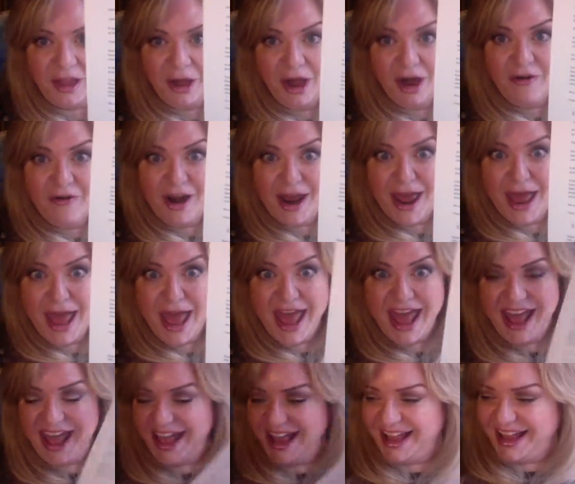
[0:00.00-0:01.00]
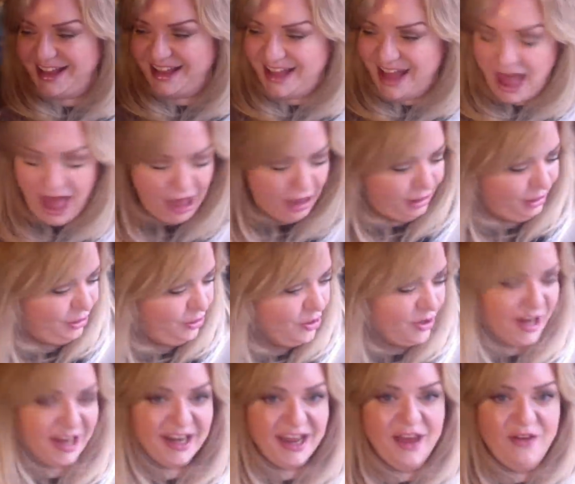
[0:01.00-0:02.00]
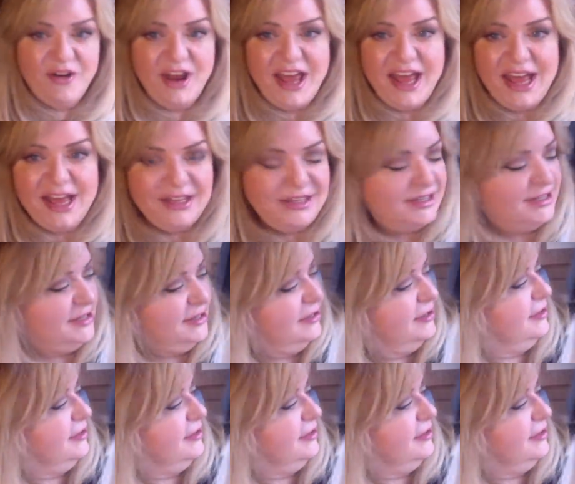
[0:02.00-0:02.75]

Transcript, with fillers: Hooray! Look, and here it is.